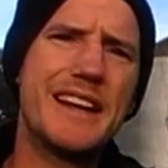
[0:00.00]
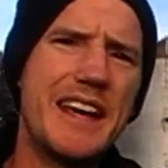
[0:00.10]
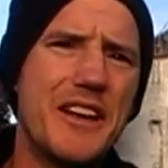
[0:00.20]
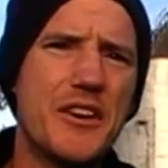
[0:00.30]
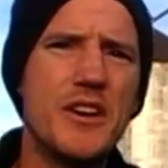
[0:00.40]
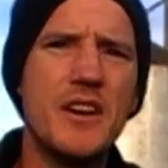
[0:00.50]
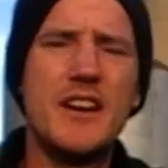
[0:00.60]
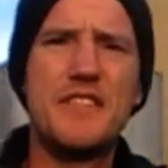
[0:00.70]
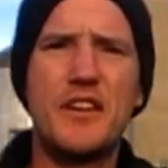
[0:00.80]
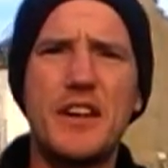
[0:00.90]
later
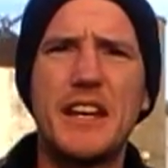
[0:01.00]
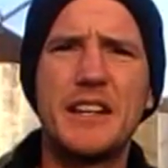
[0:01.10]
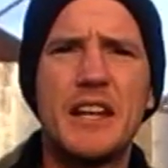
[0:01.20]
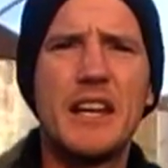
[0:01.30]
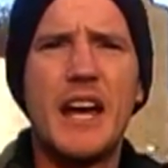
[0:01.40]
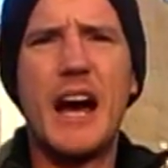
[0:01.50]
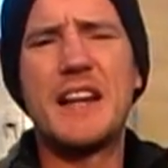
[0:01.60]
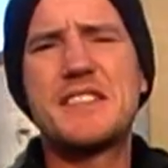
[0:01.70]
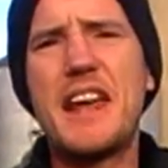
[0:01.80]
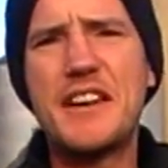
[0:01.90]
fucking
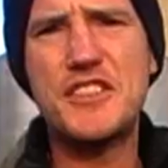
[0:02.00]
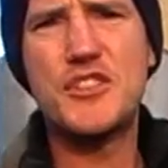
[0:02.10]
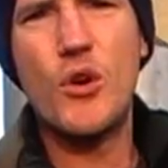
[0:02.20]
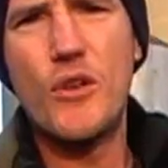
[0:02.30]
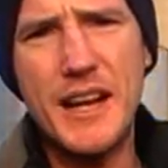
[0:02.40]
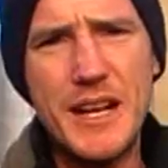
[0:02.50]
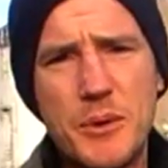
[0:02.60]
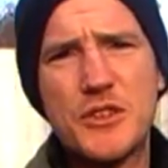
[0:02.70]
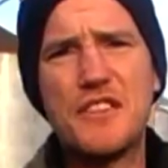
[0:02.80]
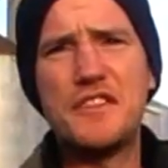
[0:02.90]
as dead as a doornail
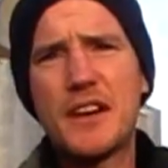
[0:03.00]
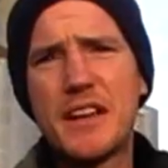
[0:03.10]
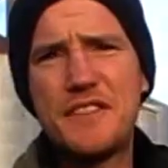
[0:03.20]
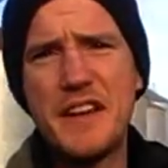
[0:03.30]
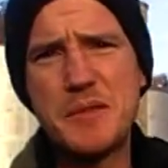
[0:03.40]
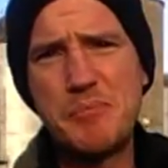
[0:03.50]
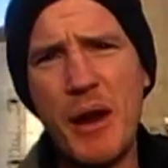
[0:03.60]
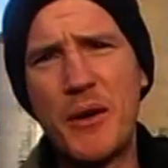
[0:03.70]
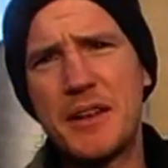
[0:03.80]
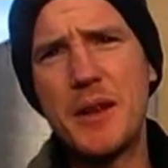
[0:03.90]
with your fucking face
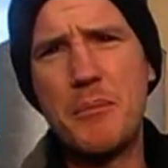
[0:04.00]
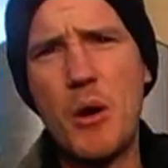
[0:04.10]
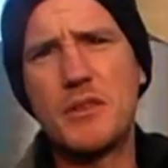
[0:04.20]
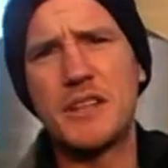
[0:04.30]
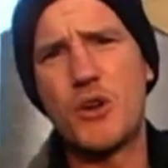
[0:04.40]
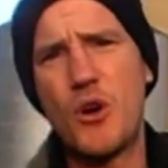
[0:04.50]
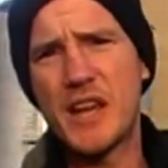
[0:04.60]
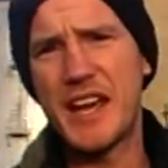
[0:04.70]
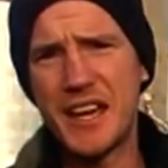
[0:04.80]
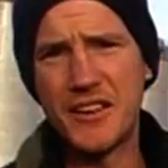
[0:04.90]
buried in a mountain of
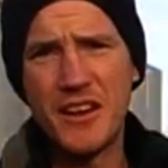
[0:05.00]
cocaine,